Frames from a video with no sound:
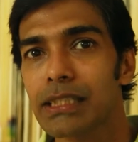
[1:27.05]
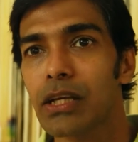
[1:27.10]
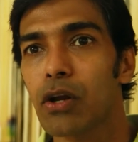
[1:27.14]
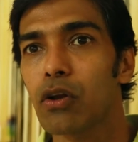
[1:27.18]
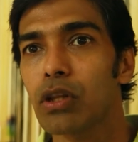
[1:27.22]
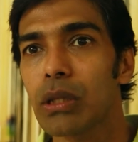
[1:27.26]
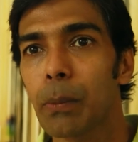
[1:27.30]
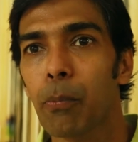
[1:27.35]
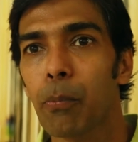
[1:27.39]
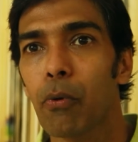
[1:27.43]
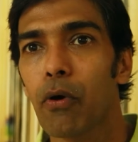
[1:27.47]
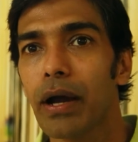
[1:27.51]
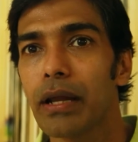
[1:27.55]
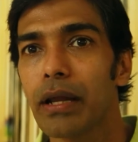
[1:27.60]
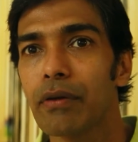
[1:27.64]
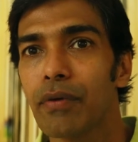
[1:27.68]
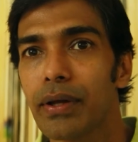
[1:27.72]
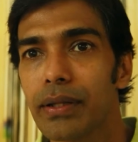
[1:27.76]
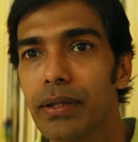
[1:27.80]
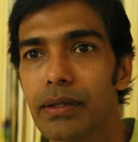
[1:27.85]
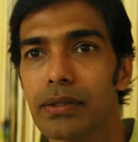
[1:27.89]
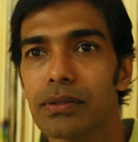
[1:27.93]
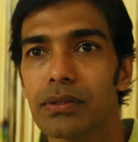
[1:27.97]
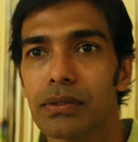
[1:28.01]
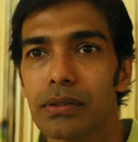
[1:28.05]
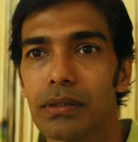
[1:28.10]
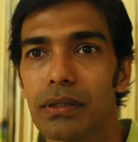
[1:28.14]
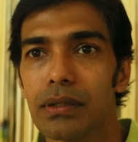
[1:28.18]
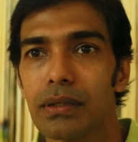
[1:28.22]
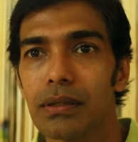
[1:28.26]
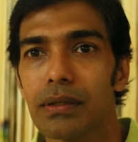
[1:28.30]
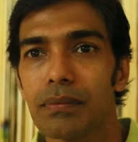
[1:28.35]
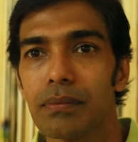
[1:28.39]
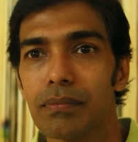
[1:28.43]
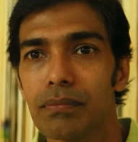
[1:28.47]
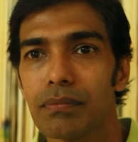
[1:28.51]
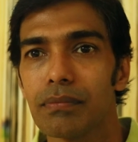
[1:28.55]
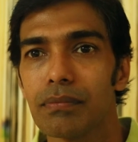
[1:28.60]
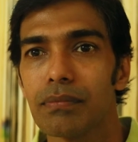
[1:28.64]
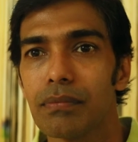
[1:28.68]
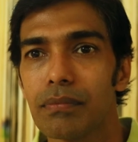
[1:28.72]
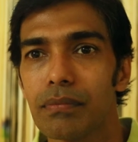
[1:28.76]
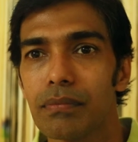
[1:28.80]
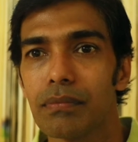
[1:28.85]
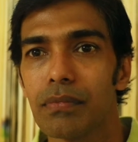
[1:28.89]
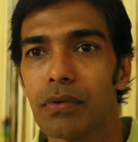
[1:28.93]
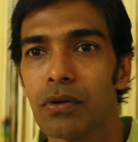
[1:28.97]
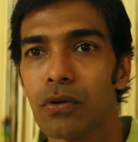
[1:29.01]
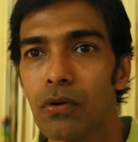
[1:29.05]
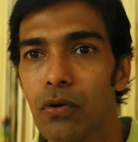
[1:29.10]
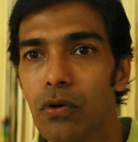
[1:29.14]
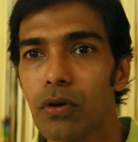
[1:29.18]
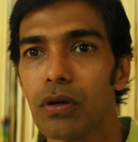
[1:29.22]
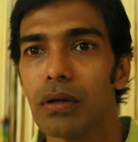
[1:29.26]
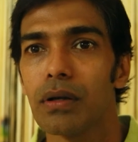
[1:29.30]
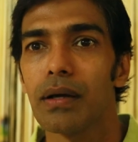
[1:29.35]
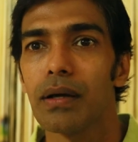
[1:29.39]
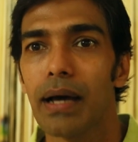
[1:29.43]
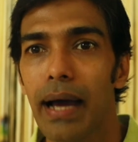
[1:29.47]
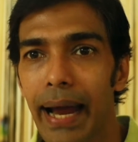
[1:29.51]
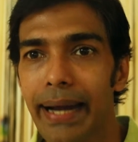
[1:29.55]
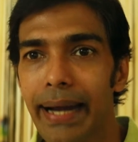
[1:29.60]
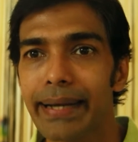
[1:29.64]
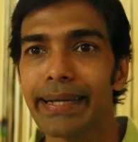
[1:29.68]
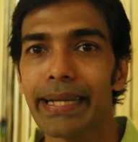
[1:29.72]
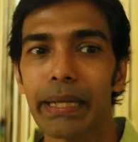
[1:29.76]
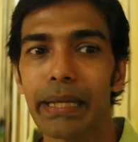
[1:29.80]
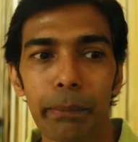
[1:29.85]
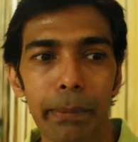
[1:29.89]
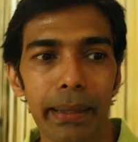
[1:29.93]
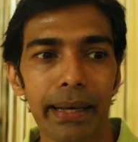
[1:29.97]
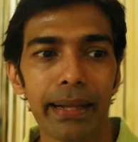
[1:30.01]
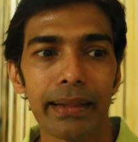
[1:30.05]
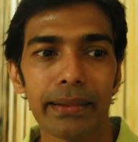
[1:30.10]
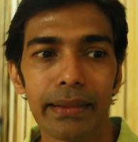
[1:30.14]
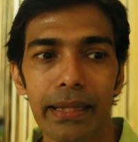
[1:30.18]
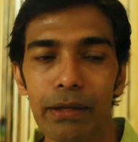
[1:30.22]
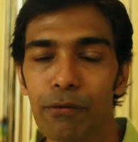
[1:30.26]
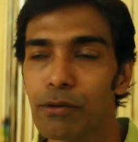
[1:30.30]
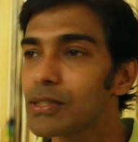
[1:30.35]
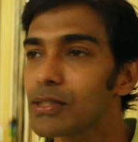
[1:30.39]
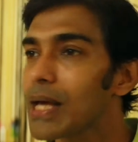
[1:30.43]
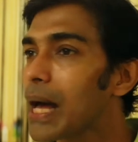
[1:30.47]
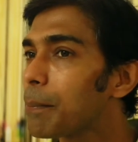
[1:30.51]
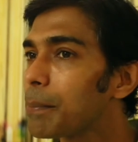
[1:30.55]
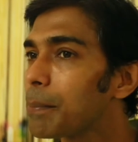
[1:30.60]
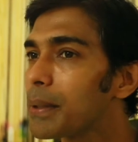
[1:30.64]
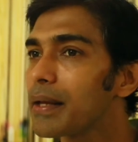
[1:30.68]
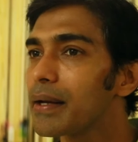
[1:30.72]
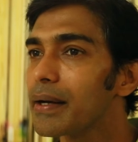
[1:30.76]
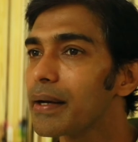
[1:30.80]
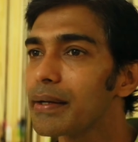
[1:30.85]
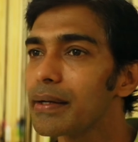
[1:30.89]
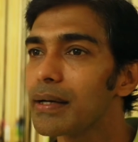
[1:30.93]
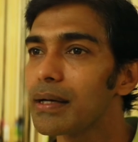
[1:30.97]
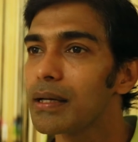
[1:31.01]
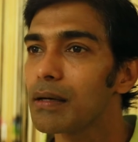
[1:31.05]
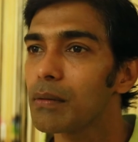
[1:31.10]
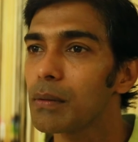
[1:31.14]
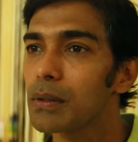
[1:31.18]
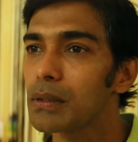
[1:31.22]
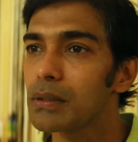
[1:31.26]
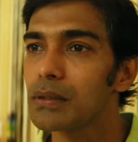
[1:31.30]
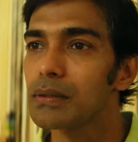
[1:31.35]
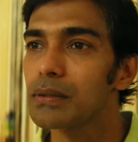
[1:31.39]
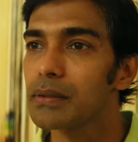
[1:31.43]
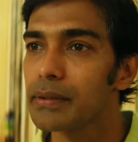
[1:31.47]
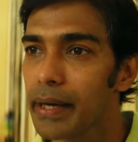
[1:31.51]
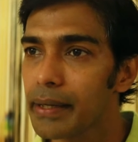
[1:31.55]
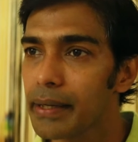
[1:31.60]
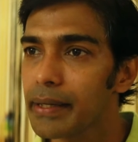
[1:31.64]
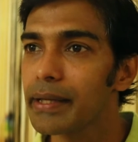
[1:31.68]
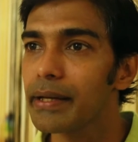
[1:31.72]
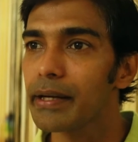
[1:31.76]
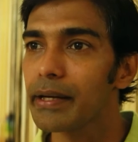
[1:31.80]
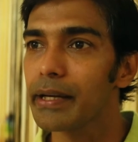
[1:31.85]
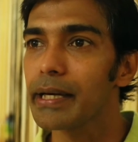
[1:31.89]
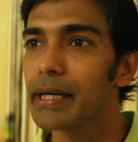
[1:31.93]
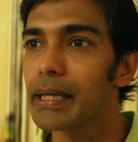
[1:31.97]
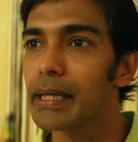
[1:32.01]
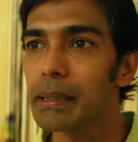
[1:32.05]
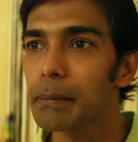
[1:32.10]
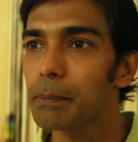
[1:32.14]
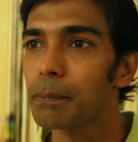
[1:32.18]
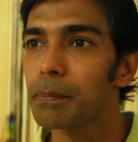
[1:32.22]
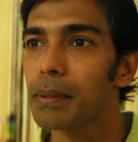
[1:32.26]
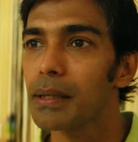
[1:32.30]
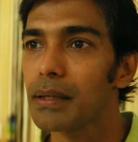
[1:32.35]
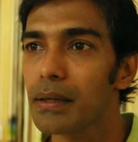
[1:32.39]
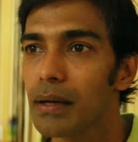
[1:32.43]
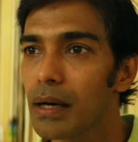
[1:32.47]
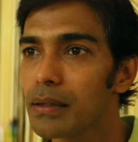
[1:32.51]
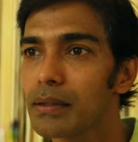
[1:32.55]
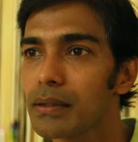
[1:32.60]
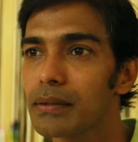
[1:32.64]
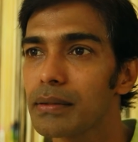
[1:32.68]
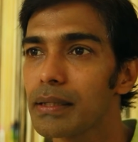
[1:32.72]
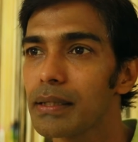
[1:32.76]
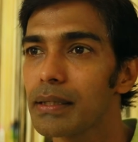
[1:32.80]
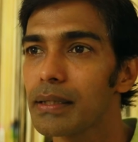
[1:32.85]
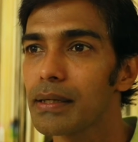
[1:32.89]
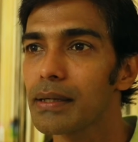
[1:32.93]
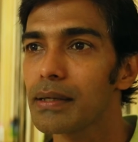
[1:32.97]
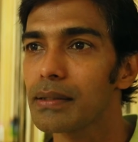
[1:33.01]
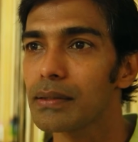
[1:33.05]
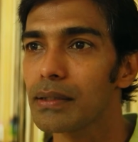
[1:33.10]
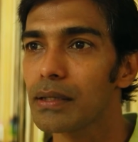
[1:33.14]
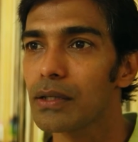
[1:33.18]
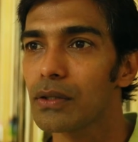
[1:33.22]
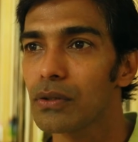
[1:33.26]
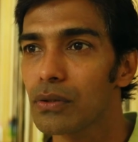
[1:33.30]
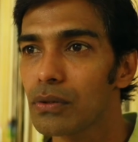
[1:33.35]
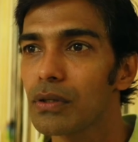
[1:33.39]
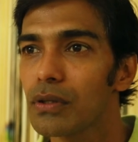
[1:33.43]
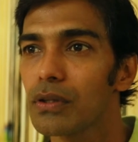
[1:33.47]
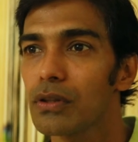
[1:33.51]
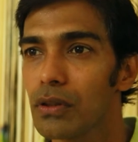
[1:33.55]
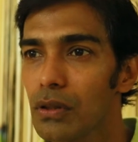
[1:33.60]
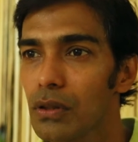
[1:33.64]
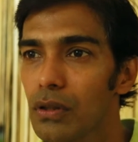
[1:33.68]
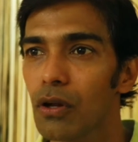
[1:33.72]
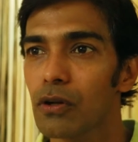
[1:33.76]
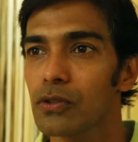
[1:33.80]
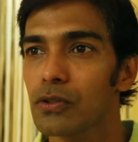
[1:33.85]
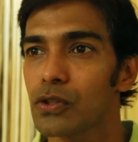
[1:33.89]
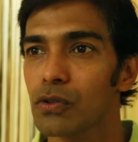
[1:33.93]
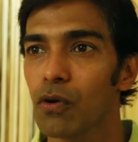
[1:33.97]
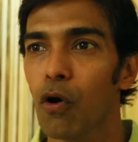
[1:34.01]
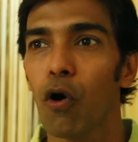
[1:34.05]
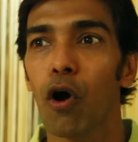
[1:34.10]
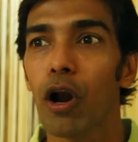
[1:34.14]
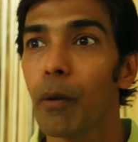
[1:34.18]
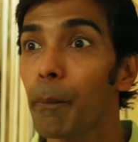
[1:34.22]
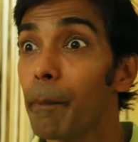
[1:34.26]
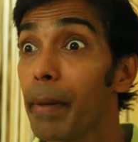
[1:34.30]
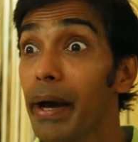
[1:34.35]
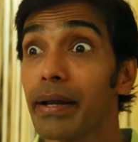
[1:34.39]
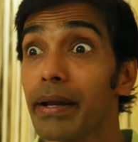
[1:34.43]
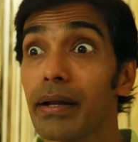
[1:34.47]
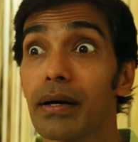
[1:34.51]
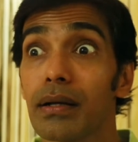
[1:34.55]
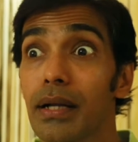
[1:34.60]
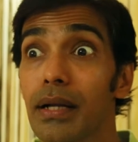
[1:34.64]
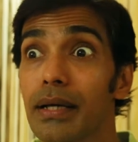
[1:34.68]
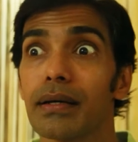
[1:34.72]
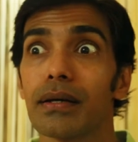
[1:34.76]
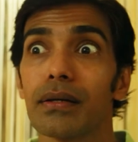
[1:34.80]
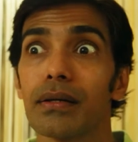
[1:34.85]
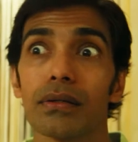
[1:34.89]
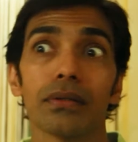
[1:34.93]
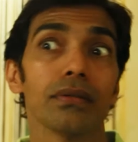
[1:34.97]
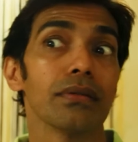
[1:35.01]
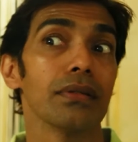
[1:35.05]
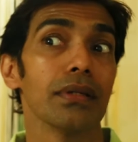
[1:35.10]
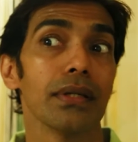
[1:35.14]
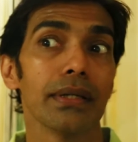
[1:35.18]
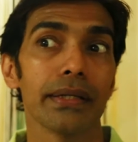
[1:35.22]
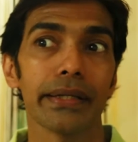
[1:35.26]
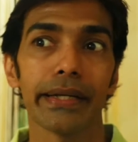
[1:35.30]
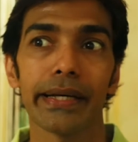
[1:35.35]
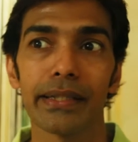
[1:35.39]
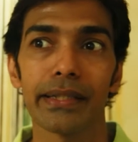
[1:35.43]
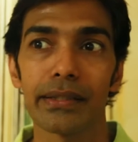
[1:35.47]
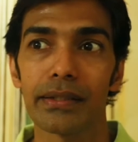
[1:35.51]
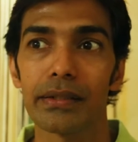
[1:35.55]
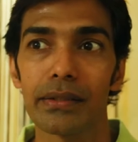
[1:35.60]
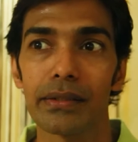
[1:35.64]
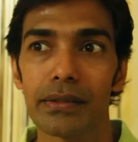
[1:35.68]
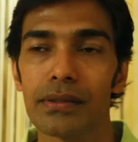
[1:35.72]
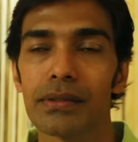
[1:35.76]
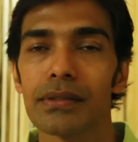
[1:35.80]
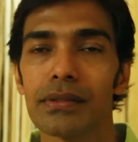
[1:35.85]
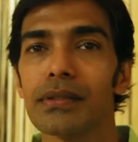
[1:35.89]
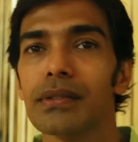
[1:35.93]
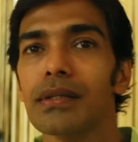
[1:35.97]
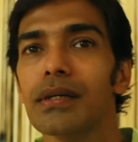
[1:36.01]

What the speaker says: around the point when this whole anti-male thing was happening in India, like Delhi rape and other things, and all men are like, dangerous